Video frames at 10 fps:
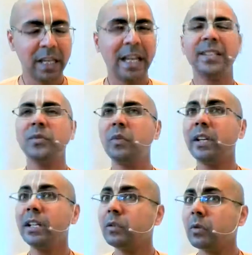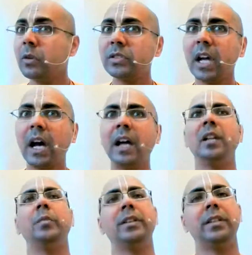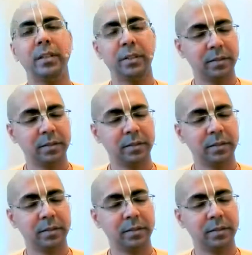His wealth was unlimited.